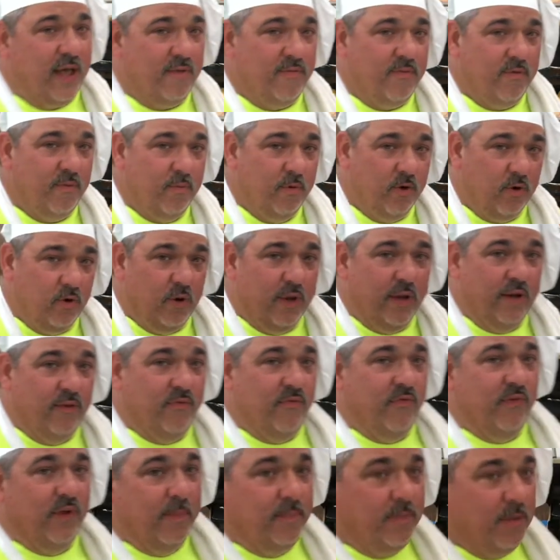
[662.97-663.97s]
I'm gonna go ahead and
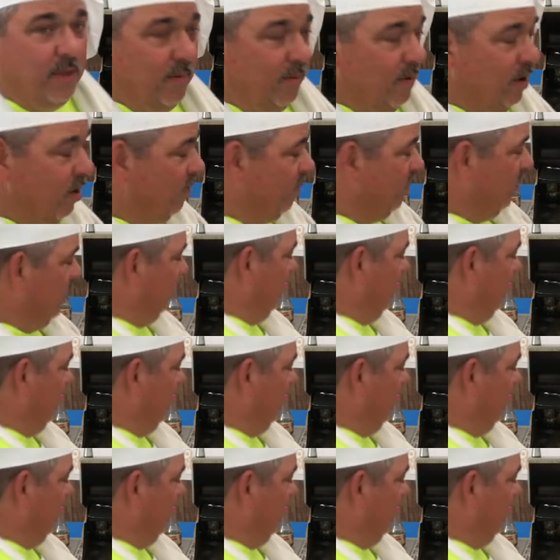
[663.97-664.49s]
flip them over.